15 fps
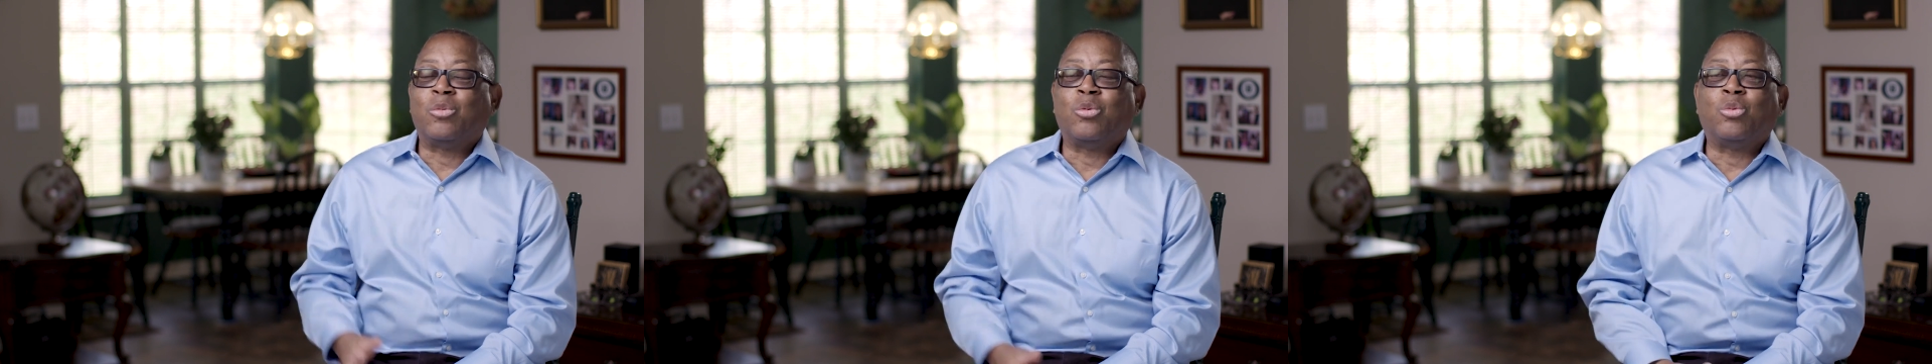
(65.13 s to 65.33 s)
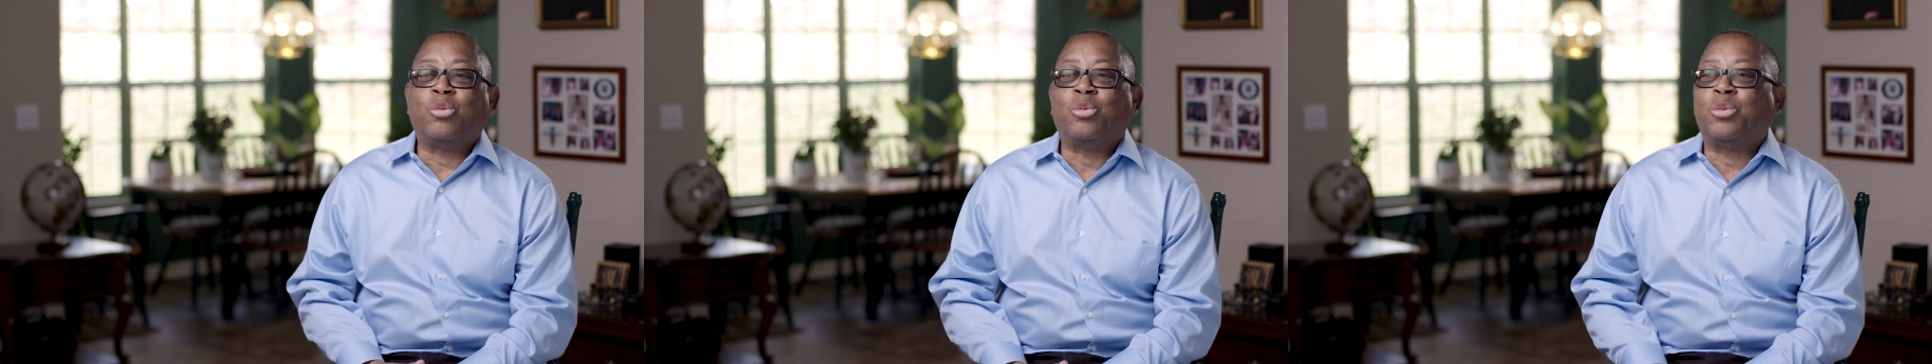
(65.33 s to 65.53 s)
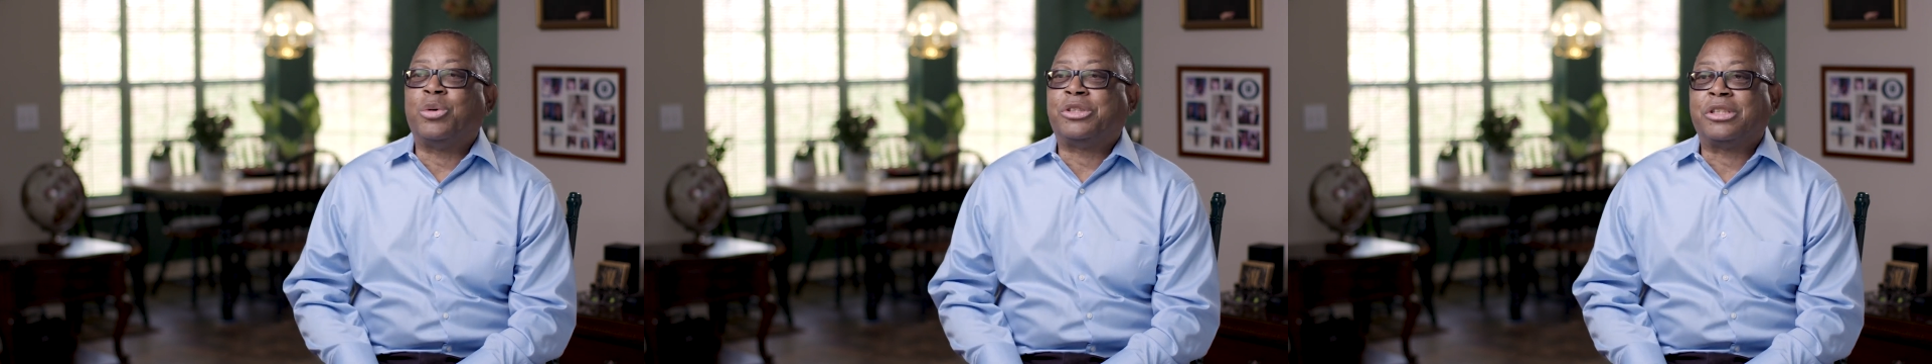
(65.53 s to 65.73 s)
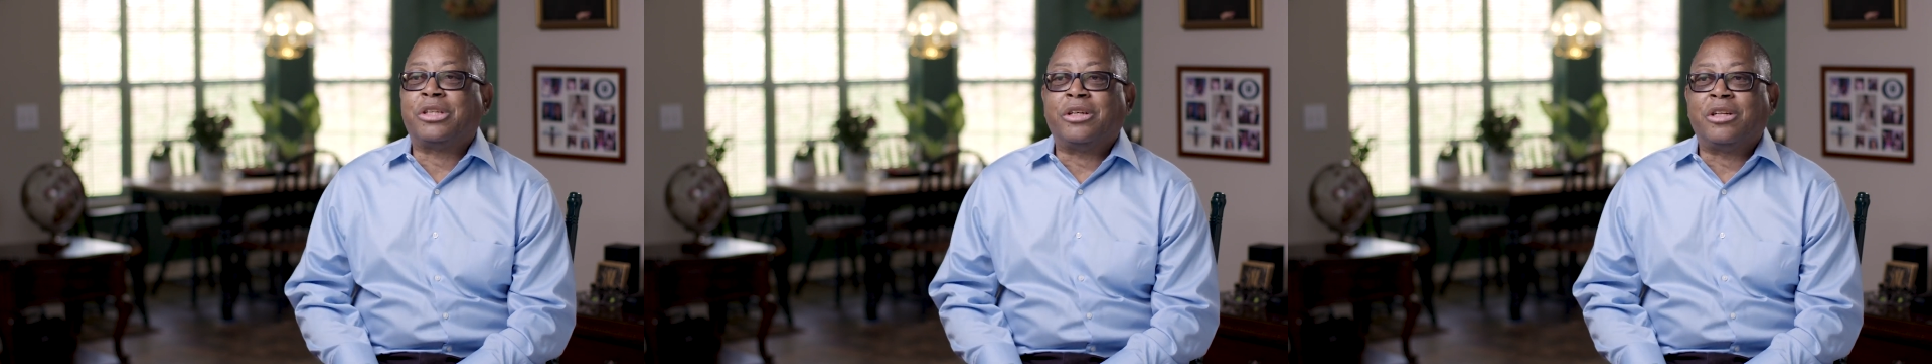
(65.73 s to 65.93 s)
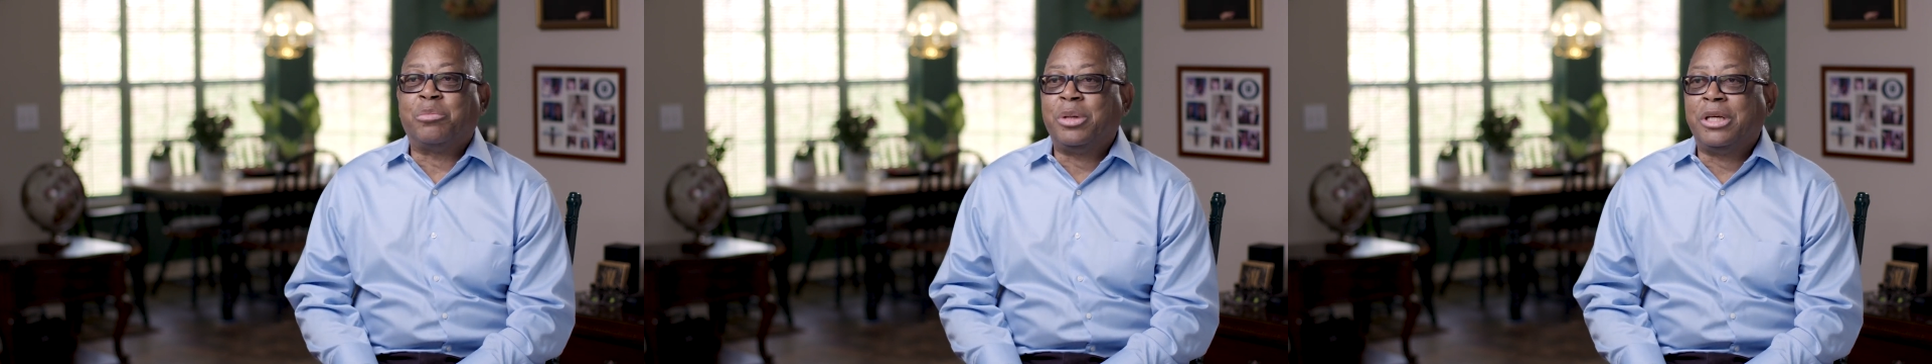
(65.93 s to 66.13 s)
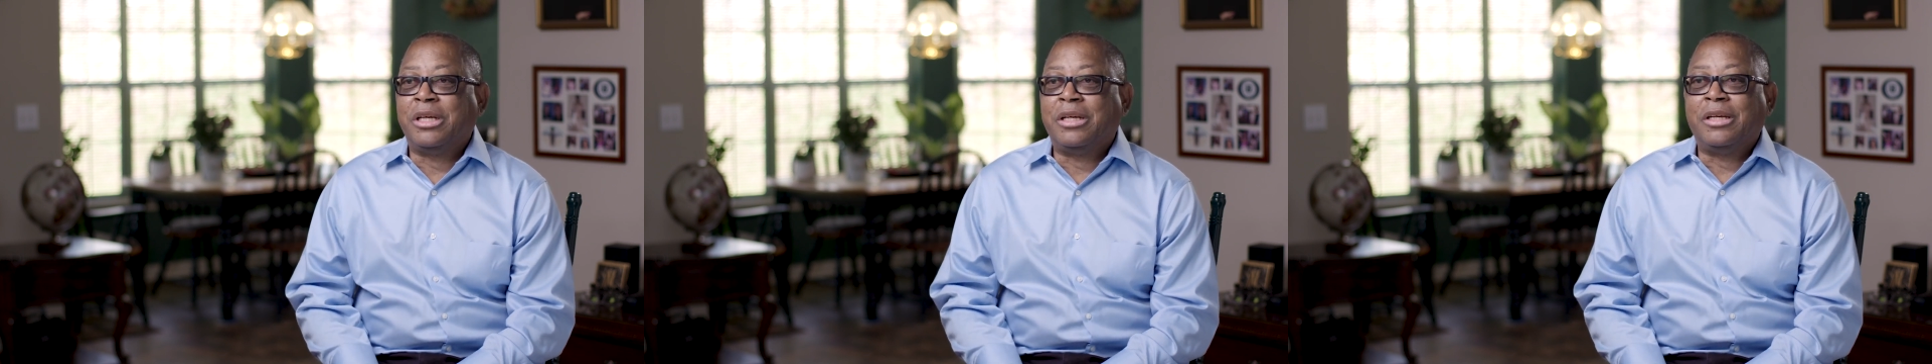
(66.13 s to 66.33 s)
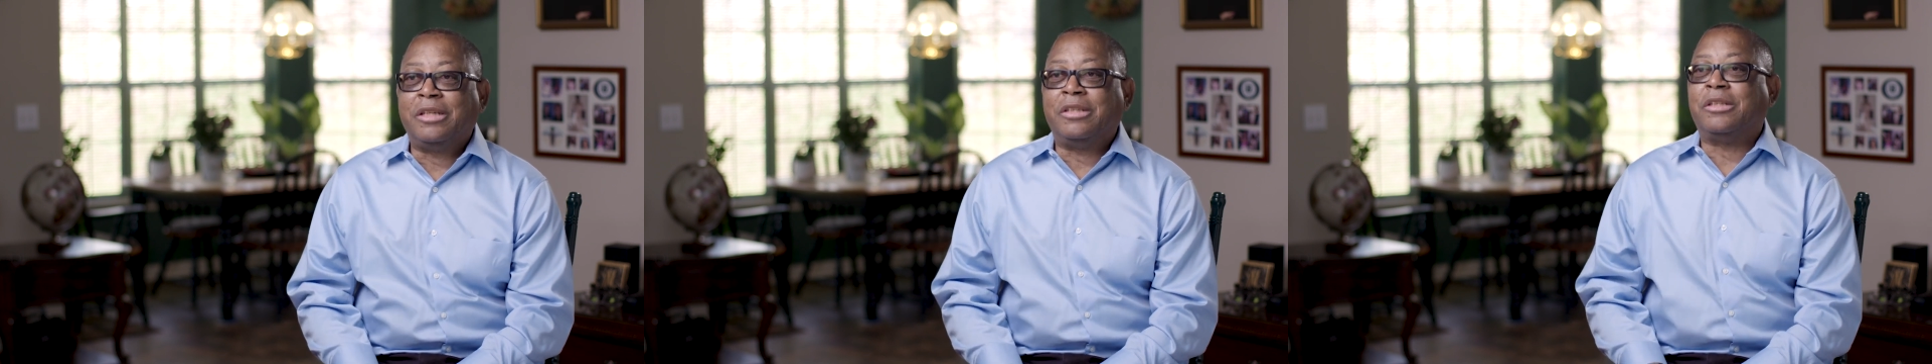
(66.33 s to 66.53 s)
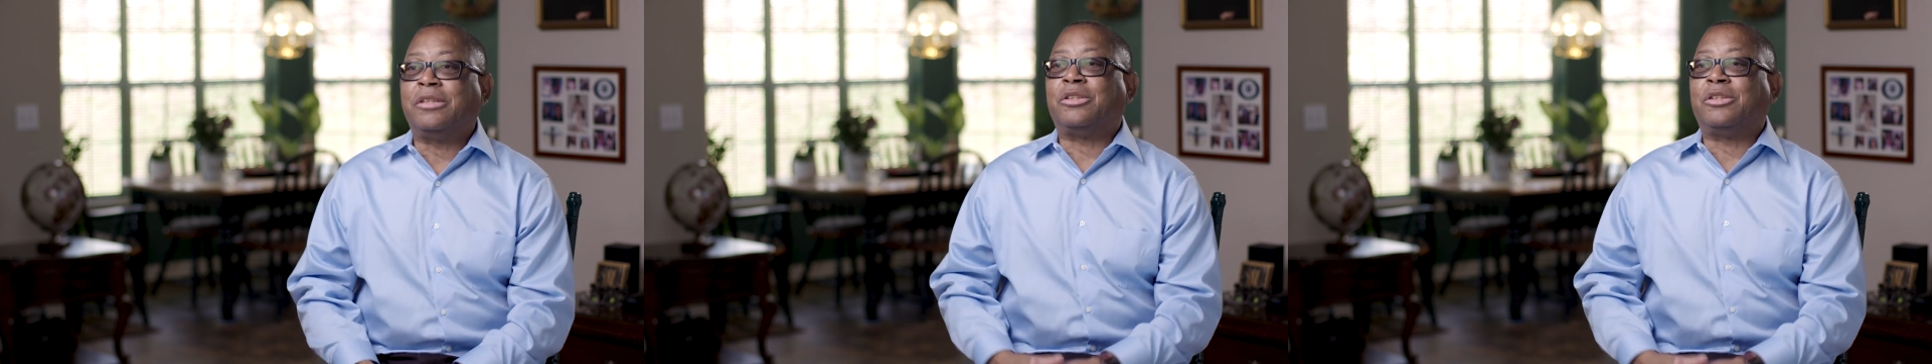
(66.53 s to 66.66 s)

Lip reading: what's it gonna be? And